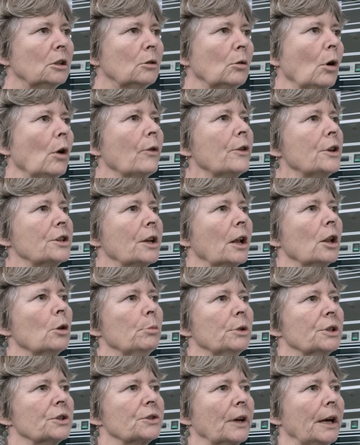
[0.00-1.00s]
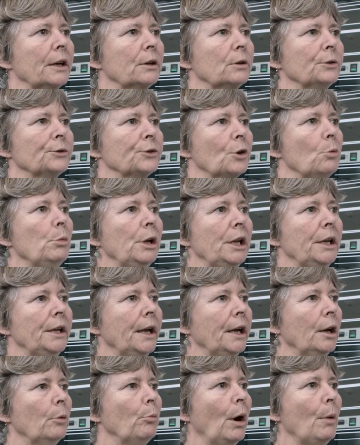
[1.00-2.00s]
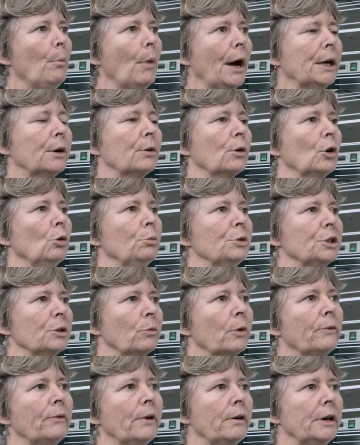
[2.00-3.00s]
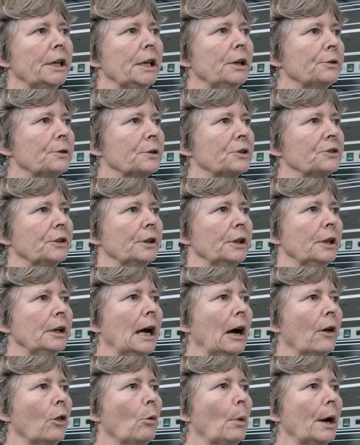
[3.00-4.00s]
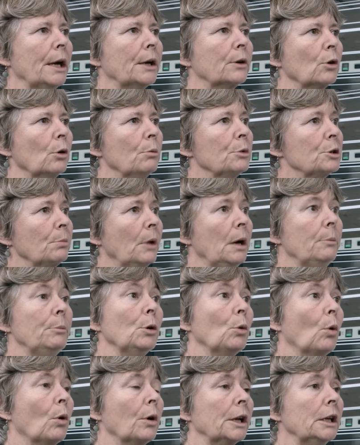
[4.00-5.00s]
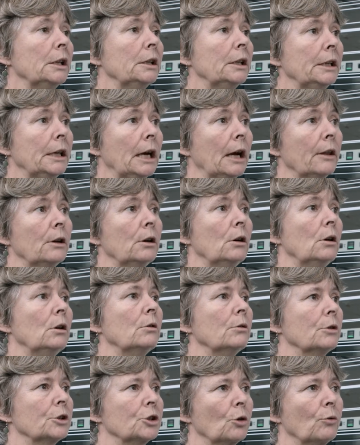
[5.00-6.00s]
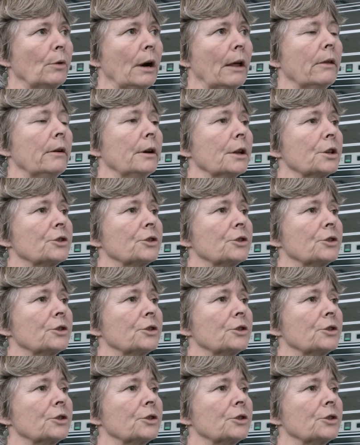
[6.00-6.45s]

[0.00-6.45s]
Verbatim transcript: All these element cycles are mediated by microbes and we're very interested in how the microbes might be working together. So rather than a